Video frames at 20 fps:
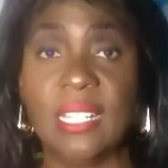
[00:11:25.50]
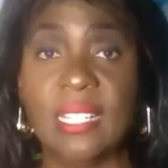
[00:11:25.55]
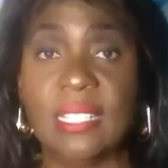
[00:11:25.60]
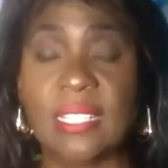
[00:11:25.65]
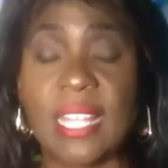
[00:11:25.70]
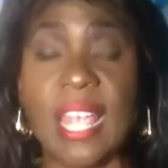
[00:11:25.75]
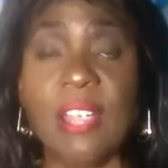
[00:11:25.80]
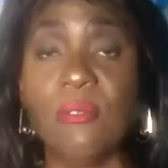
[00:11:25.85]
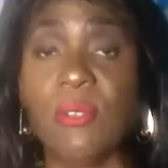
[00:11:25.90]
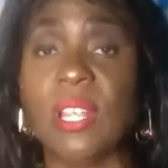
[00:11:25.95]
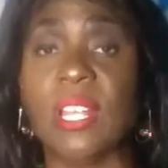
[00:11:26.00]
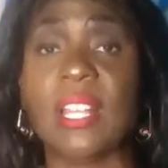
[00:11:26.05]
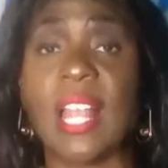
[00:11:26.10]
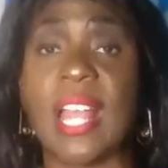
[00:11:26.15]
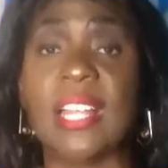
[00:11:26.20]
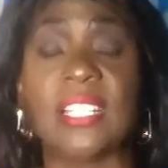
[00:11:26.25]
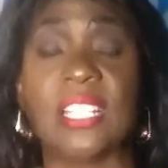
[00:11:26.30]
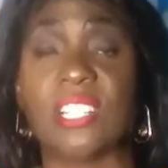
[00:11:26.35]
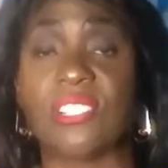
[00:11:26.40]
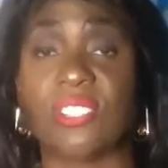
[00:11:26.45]
They
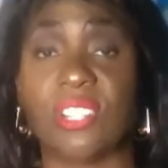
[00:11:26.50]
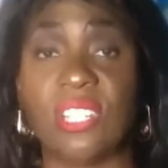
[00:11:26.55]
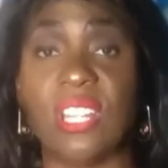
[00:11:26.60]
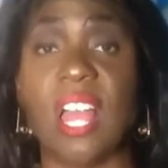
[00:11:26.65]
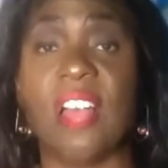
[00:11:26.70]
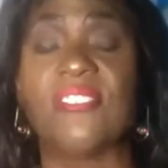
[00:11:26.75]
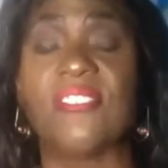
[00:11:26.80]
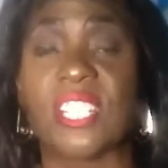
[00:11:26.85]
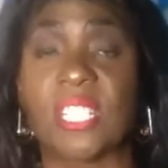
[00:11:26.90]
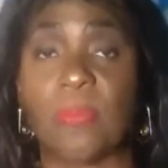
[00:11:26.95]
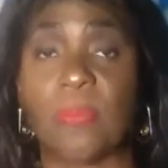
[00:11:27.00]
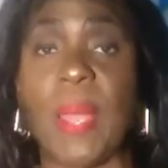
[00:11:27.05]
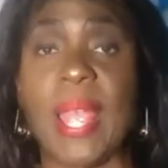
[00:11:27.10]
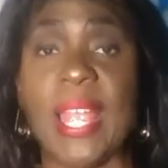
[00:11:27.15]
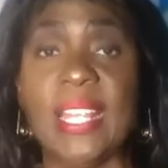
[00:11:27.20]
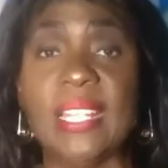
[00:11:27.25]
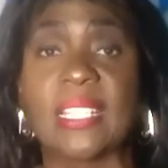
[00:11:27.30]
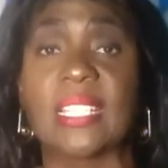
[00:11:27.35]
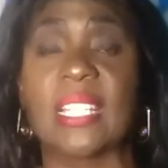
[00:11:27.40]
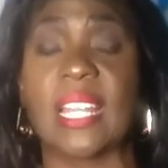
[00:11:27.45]
realize there's enough
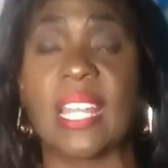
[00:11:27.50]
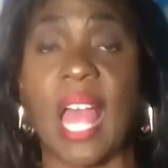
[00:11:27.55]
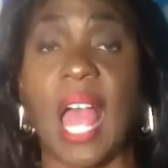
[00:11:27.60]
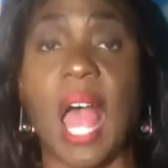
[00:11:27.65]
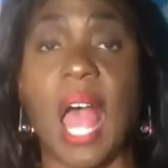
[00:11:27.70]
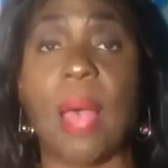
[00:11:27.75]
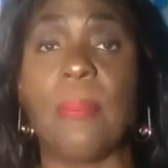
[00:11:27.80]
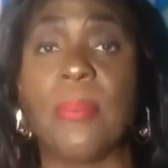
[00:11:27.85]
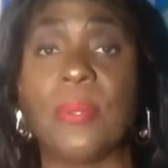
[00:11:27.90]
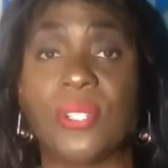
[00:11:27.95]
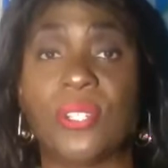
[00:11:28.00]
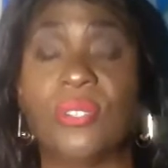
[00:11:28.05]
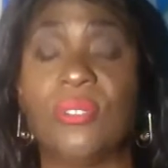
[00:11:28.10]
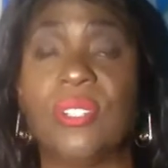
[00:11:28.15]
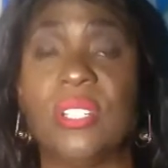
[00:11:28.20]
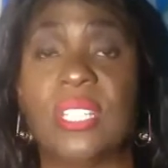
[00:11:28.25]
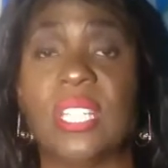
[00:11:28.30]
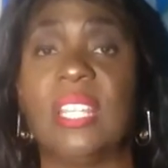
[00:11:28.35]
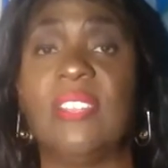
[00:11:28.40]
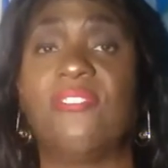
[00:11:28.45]
space and
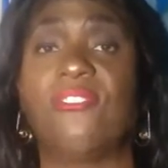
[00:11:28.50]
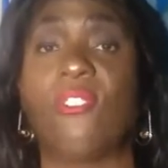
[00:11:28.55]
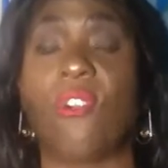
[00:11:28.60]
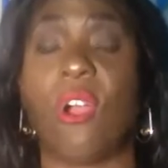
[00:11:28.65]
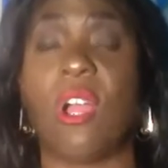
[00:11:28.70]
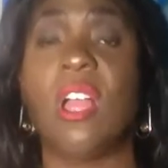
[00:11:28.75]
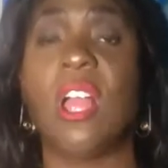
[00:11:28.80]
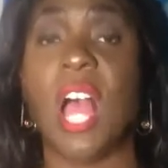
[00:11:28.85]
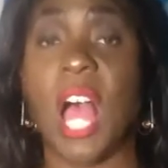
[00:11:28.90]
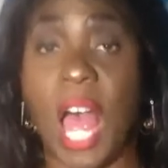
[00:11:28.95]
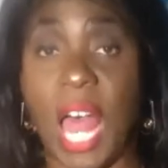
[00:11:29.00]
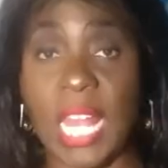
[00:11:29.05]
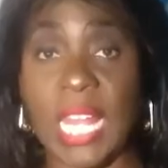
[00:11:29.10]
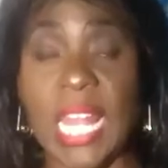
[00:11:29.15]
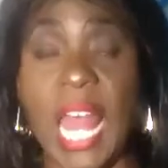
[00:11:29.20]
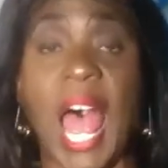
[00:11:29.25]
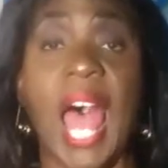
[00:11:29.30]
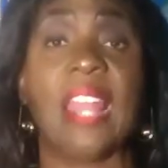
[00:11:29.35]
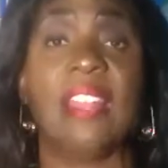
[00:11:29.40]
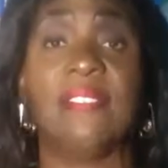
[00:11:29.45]
opportunity for a
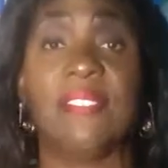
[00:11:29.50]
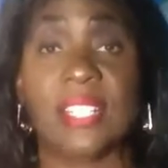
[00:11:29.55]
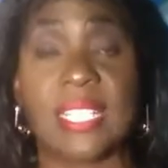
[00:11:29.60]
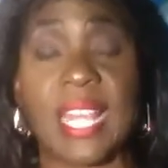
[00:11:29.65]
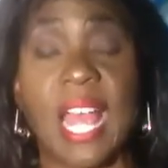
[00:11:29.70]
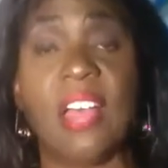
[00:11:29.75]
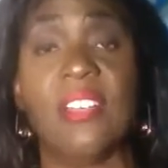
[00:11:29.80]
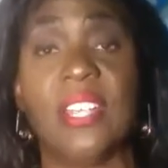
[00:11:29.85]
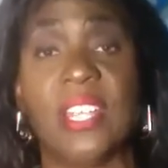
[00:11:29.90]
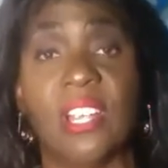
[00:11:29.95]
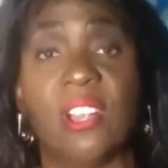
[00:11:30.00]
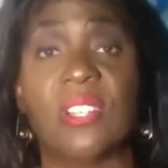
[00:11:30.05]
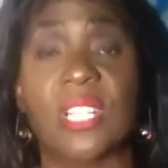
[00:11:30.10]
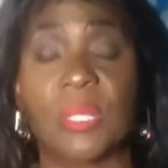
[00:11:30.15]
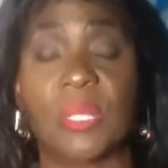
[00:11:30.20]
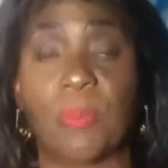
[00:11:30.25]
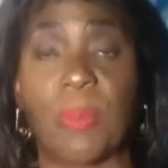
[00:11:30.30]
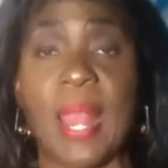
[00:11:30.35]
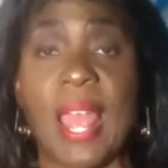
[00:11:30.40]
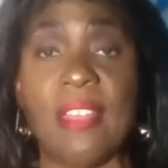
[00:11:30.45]
lot of us out here on
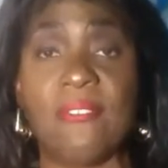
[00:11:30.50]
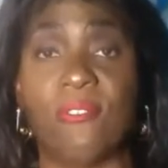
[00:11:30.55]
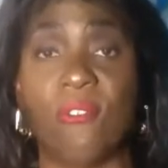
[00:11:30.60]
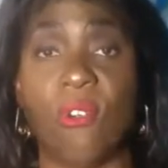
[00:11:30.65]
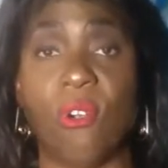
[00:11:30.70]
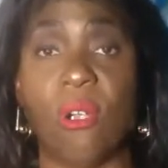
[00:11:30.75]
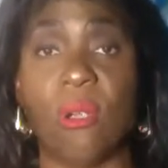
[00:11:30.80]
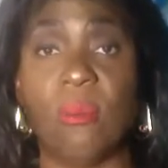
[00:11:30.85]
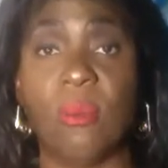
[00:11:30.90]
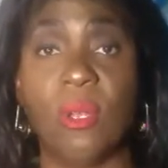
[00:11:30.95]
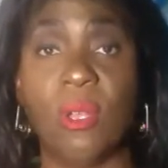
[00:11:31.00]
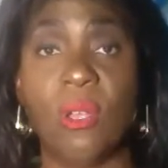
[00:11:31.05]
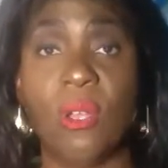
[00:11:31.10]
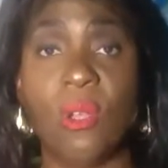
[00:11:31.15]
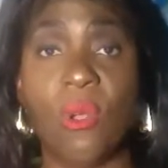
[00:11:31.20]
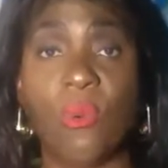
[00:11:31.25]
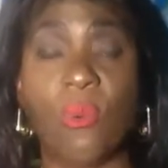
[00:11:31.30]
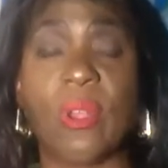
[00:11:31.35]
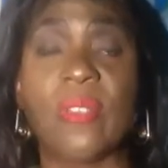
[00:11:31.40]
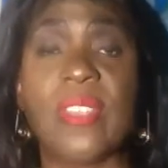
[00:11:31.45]
this platform
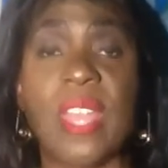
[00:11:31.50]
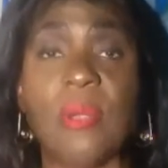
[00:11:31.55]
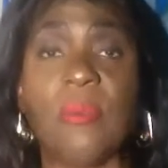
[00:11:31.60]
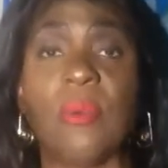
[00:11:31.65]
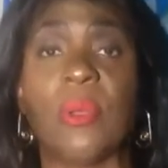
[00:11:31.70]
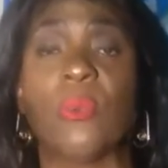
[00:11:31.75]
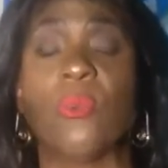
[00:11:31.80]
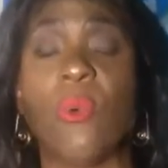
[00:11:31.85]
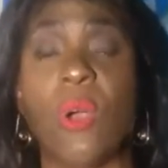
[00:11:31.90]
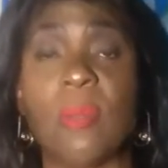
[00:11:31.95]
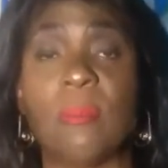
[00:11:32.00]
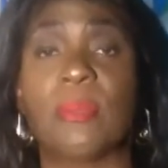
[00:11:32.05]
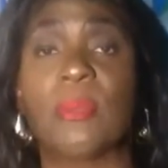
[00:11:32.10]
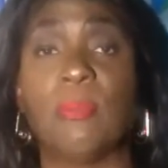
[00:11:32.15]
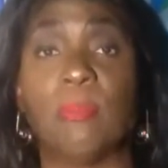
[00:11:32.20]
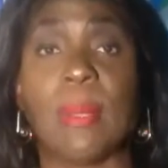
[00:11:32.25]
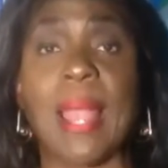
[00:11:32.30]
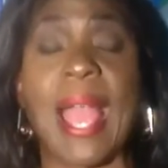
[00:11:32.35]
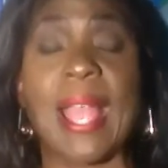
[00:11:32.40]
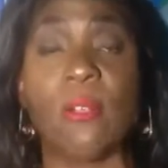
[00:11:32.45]
where they would want
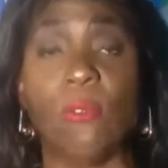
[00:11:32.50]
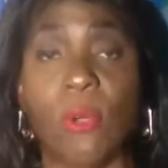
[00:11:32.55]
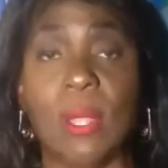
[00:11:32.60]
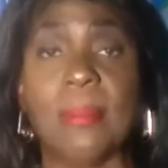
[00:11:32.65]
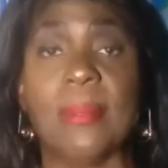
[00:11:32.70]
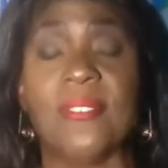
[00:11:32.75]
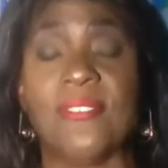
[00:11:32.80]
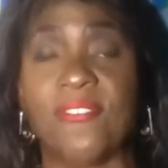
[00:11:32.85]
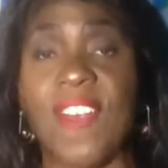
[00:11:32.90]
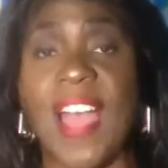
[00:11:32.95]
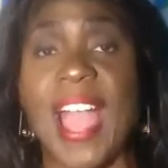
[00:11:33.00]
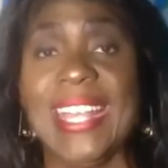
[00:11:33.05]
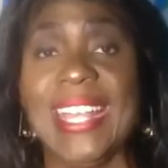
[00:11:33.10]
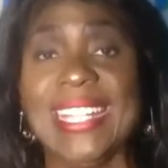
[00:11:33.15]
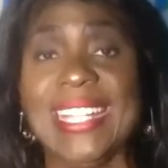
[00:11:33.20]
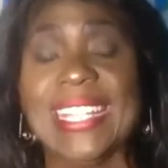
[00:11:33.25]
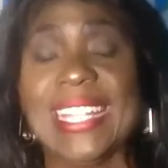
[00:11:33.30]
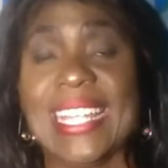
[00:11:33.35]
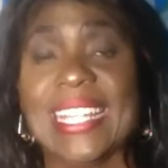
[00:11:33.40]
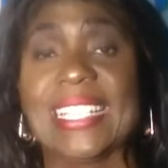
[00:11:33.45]
Black women
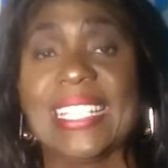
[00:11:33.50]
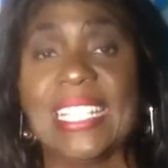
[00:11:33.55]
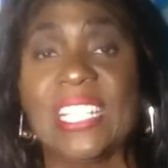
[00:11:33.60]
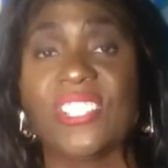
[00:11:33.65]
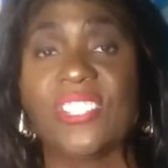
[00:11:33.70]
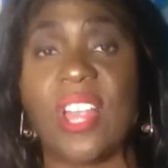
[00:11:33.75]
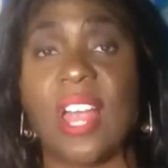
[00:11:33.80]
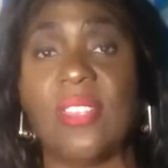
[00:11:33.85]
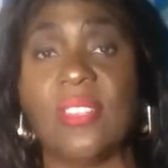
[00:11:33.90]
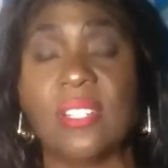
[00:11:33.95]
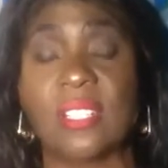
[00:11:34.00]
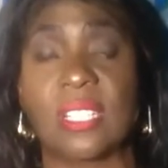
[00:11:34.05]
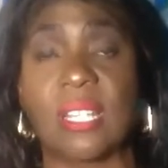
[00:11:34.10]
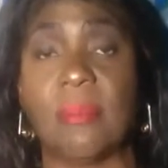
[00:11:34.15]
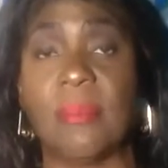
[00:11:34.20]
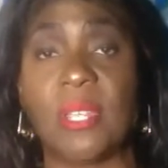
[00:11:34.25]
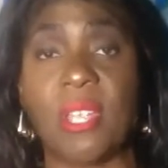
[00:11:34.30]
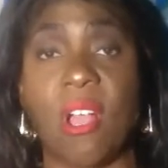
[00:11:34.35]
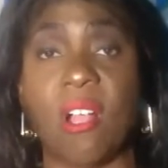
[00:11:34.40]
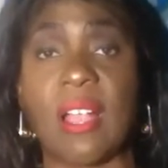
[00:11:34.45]
fighting against each other.
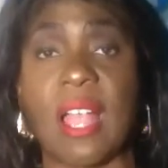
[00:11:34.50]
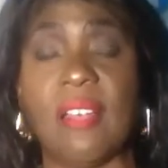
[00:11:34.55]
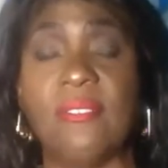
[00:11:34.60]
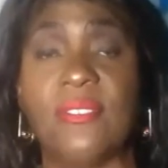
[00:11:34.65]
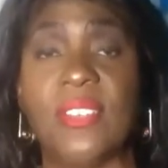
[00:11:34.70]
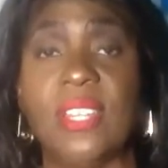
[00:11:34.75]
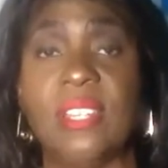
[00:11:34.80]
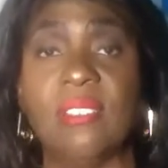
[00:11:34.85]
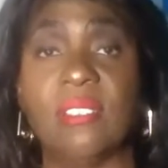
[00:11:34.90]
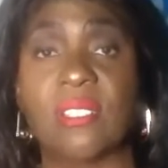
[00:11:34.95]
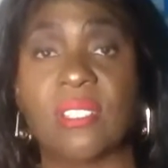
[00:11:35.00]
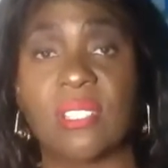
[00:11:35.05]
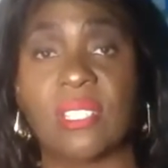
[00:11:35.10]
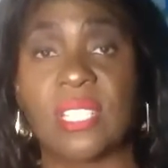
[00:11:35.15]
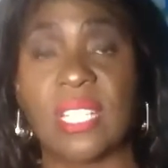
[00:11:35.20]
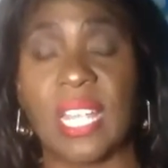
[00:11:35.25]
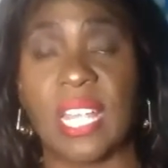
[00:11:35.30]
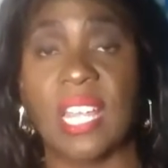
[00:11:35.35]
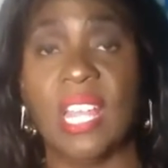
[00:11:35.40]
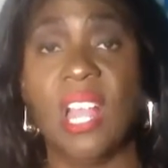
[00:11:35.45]
Some of y'all got videos of
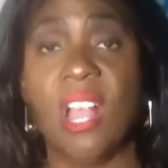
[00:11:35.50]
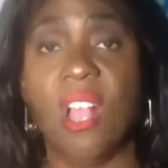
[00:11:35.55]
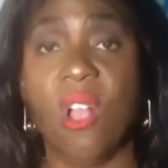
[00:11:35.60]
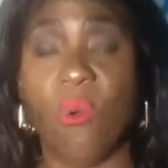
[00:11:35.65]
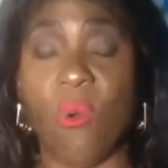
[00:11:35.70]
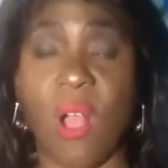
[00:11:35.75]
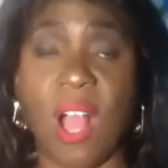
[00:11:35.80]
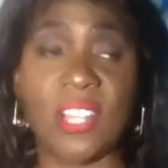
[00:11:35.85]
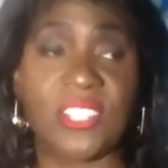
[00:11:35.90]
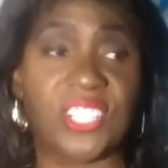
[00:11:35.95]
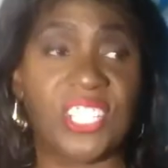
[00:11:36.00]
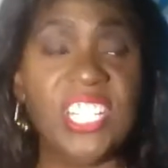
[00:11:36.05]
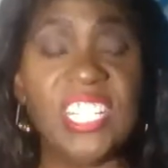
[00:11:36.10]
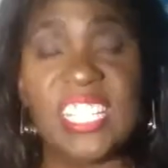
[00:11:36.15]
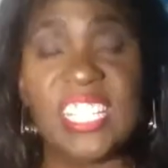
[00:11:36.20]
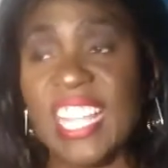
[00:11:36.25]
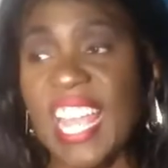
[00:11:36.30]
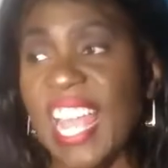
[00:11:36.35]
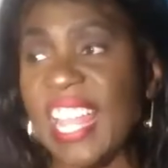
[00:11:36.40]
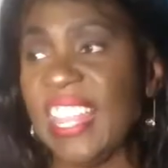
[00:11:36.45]
saying, well, she
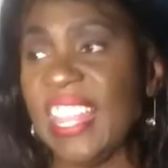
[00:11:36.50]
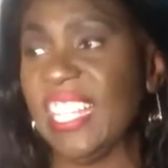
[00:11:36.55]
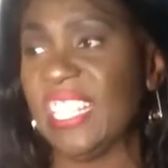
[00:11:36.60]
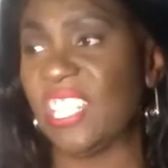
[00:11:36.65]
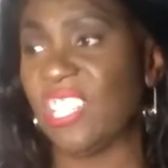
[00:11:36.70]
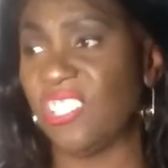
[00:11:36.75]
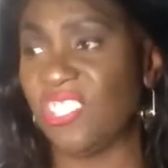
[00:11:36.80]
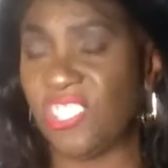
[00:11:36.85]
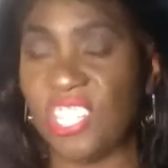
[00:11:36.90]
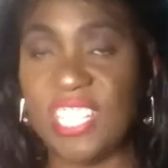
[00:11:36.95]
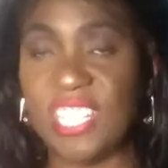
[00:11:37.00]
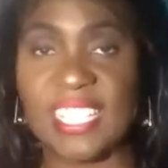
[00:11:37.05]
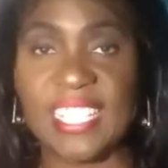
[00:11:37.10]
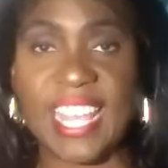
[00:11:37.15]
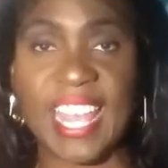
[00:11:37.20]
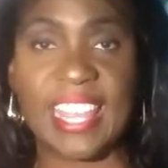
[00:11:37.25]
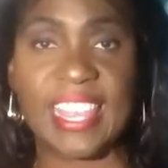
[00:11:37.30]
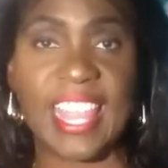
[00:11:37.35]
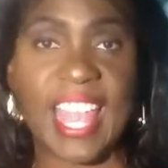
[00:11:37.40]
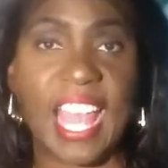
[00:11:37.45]
said this and she
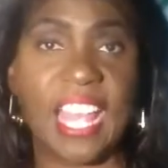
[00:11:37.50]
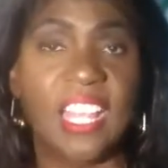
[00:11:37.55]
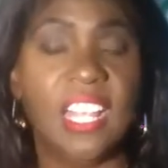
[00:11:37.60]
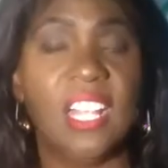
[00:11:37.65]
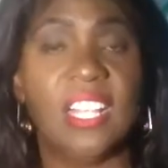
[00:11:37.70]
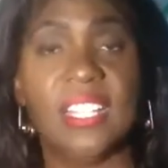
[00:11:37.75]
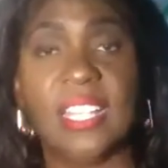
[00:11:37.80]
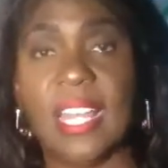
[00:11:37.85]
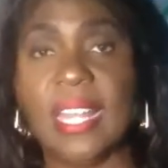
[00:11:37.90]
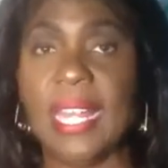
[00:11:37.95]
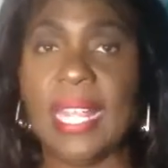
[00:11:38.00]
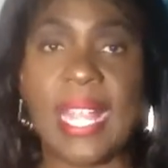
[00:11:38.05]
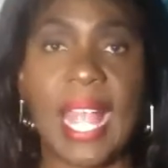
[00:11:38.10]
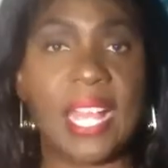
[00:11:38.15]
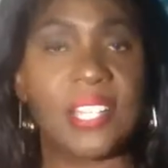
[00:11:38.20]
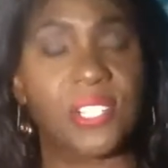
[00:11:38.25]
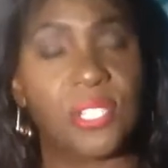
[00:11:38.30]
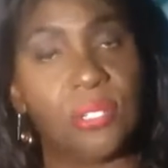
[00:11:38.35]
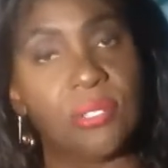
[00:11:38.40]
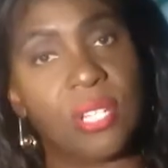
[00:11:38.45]
said that. Yeah, they
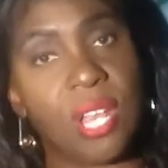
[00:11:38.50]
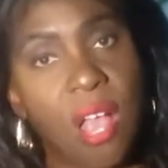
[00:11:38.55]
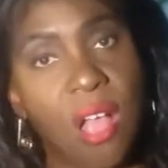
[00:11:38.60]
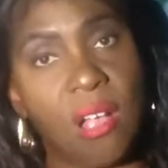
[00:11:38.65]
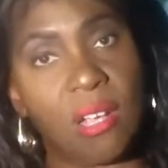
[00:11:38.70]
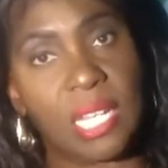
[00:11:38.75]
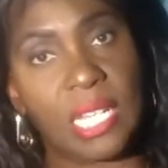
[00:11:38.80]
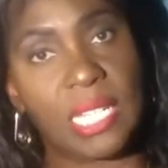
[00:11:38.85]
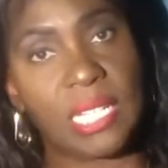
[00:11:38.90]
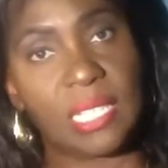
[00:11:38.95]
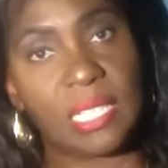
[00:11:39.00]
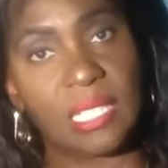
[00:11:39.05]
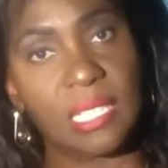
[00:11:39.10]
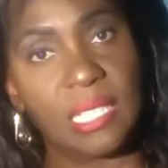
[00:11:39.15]
got you talking.